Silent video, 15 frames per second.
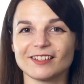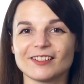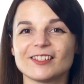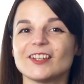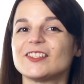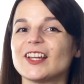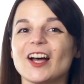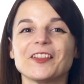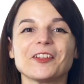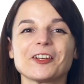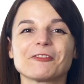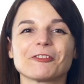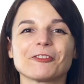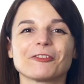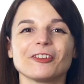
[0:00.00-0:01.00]
So download
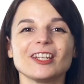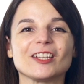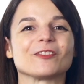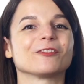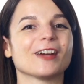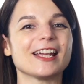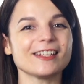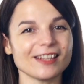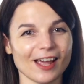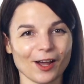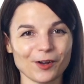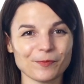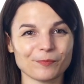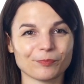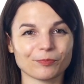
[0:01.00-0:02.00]
it for free right
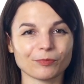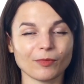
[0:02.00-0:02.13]
now.